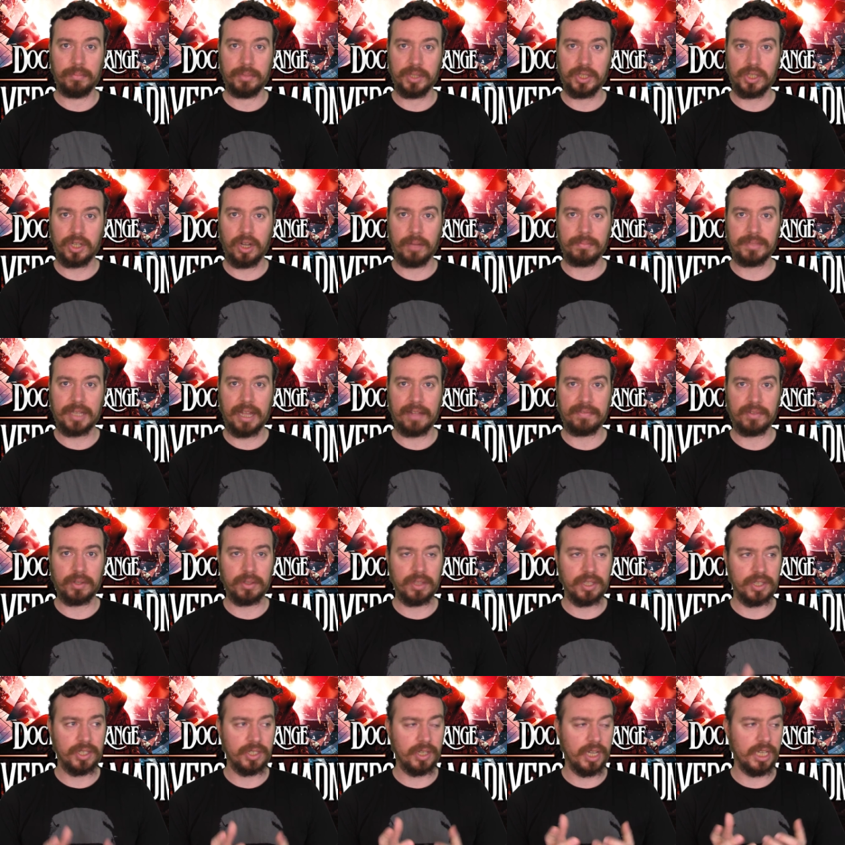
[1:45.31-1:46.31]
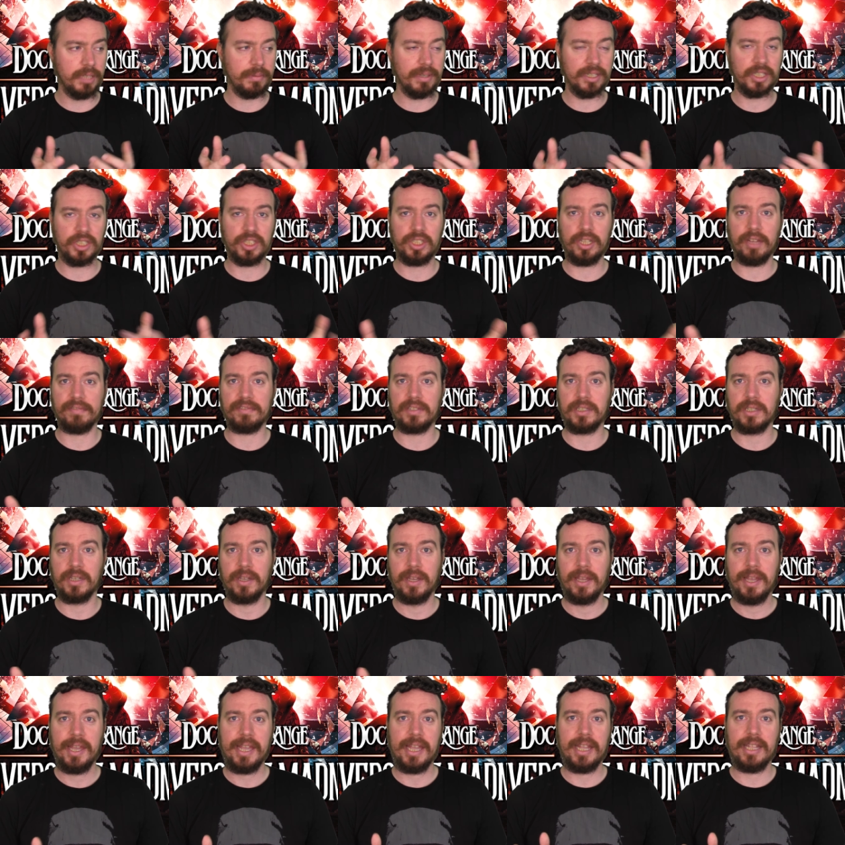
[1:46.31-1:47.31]
which comes after the seismic shift
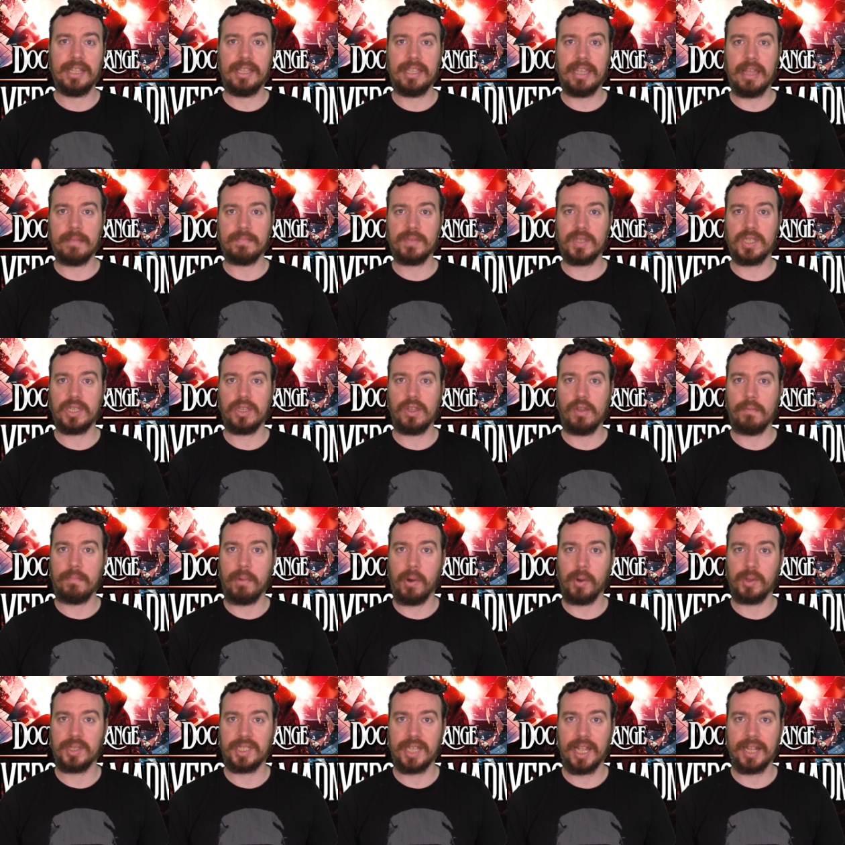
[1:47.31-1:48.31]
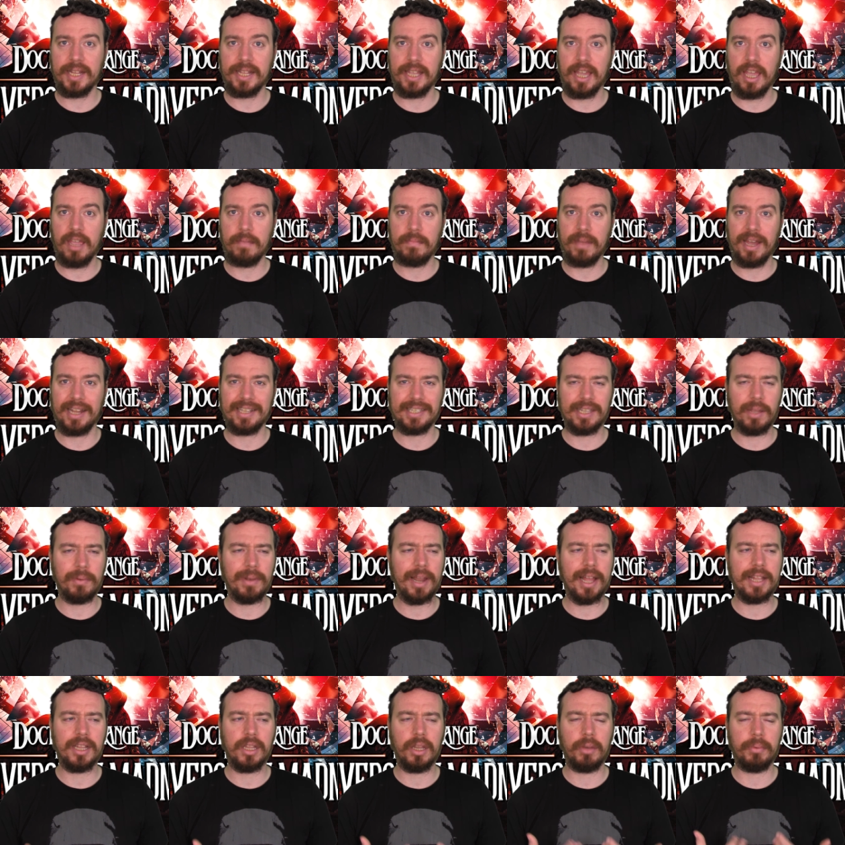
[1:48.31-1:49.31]
in the MCU post-Endgame and has now
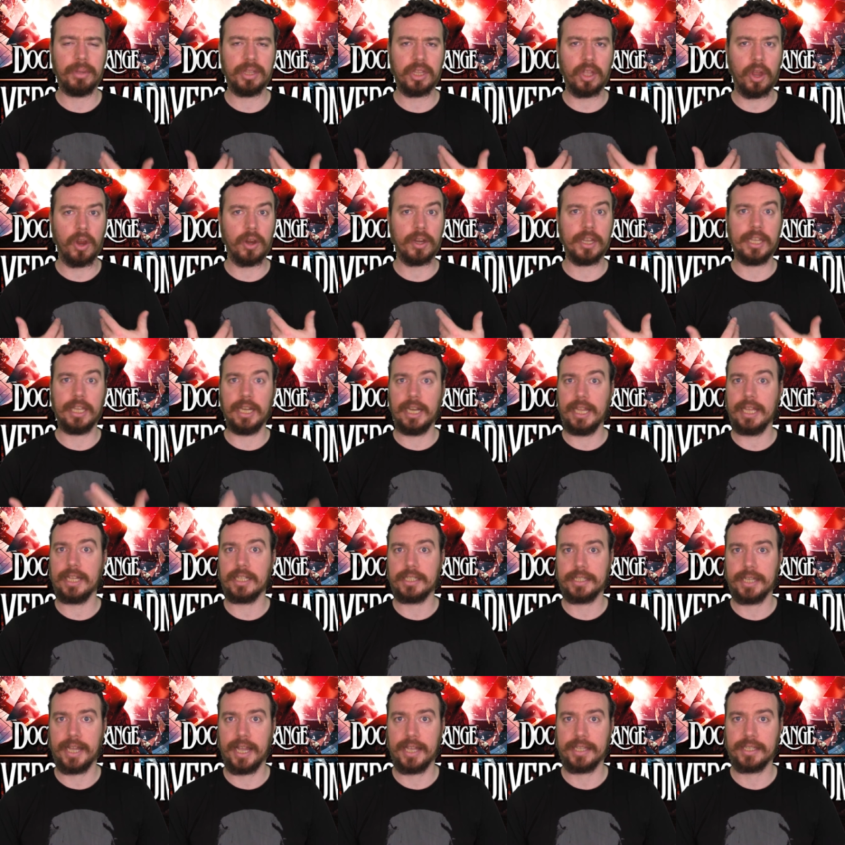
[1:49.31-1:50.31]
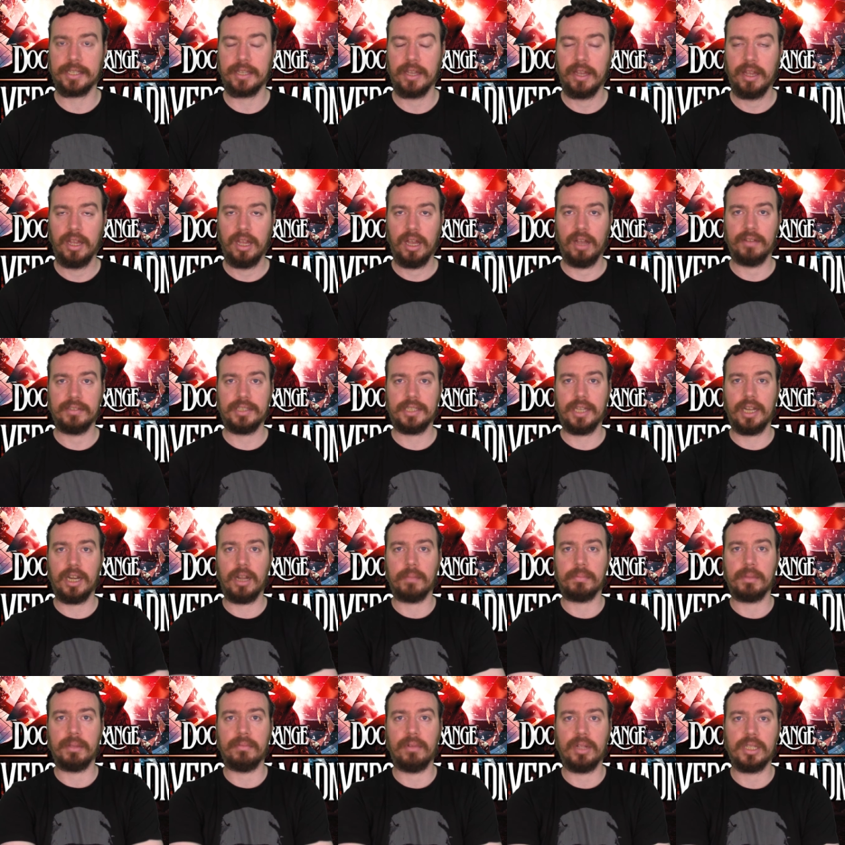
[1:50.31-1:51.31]
landed with the Herculean task of setting
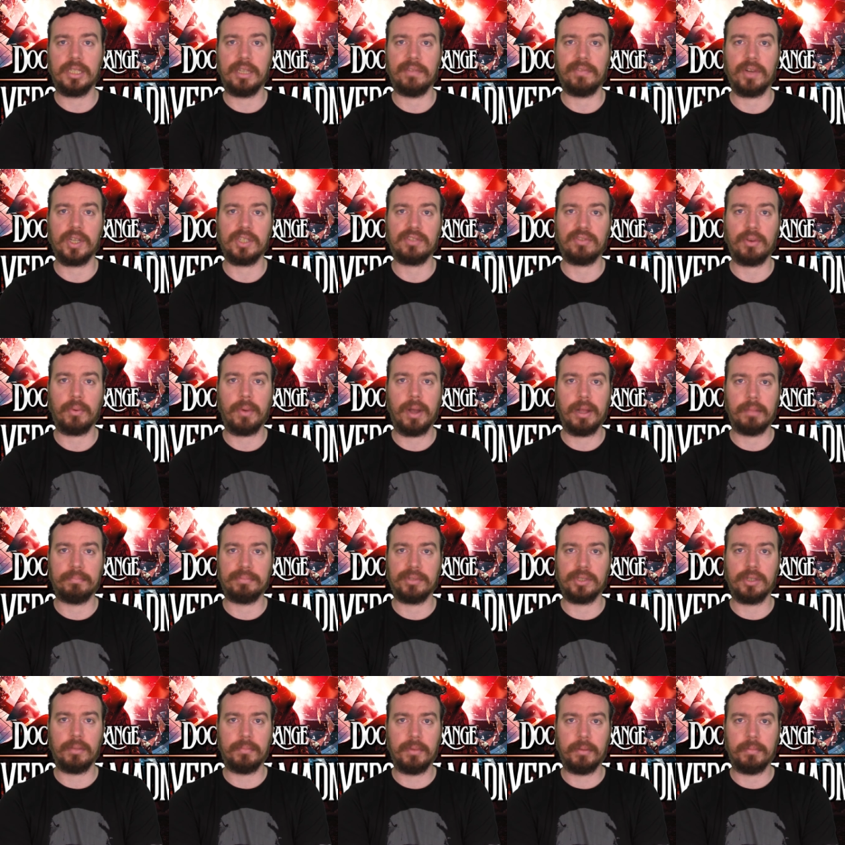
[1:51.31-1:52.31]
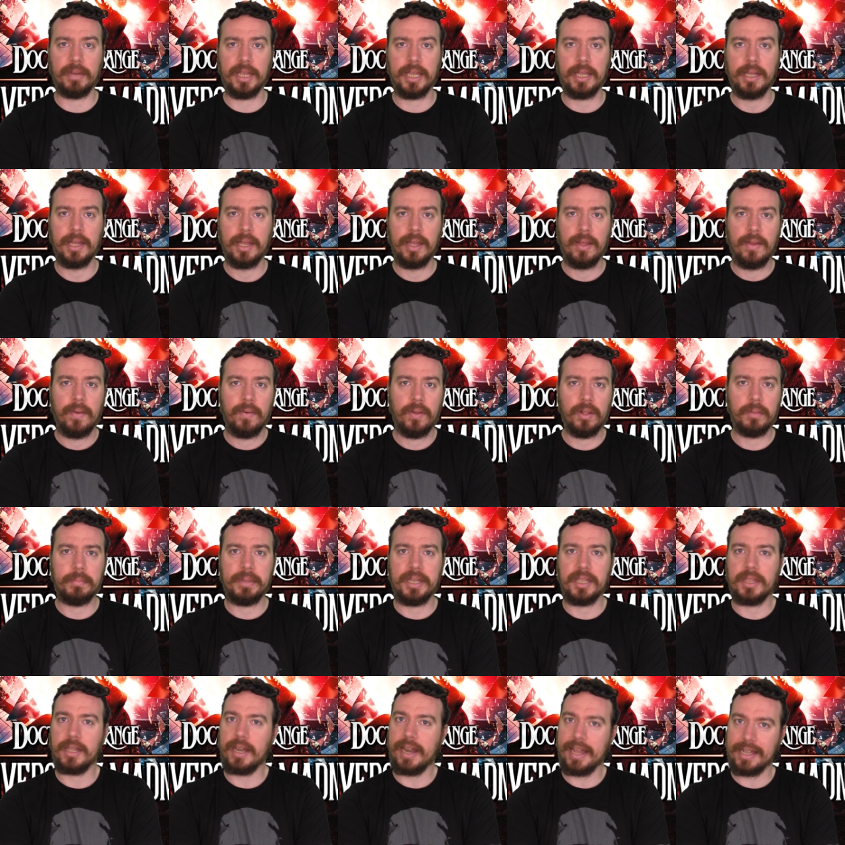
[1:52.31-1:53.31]
up the multiverse for what presumably will
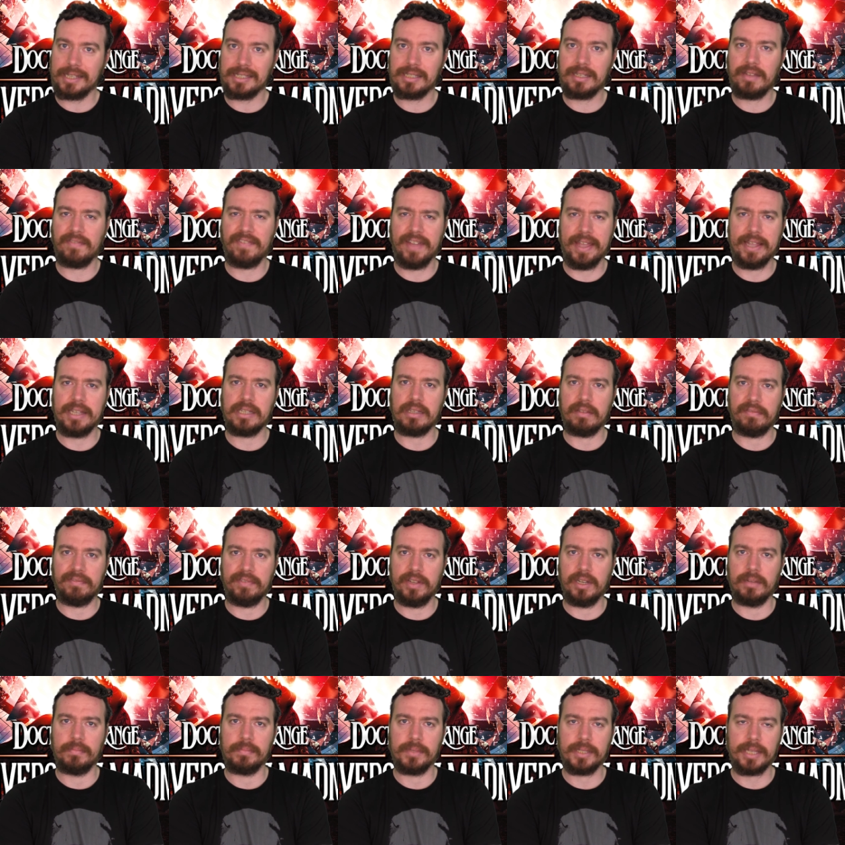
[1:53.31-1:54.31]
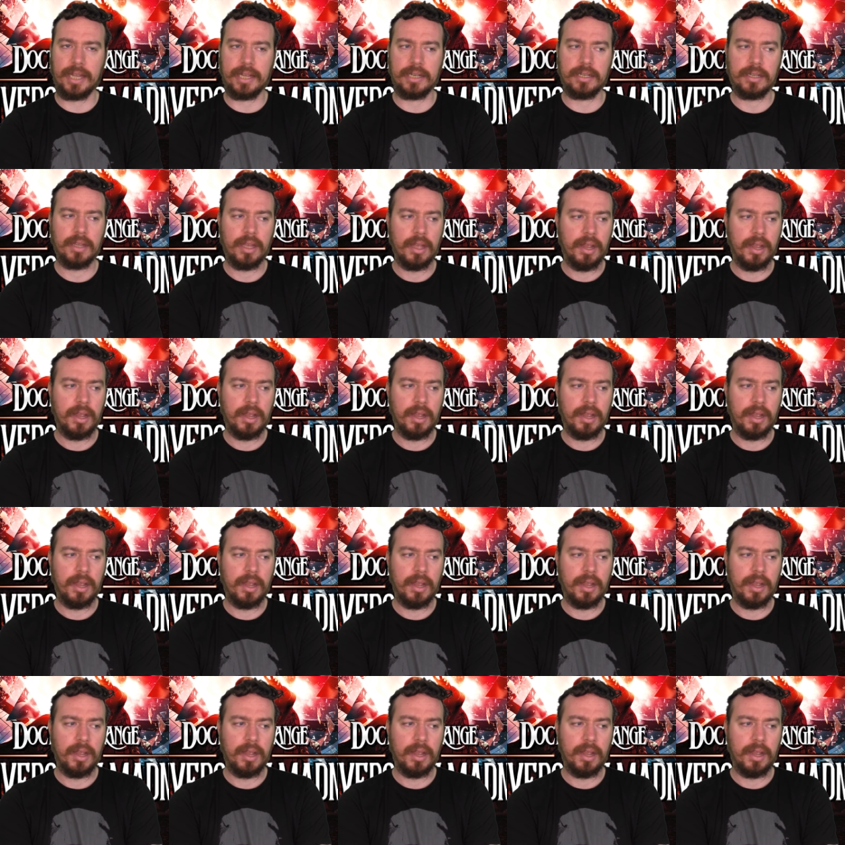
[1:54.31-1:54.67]
be the next phase of films. And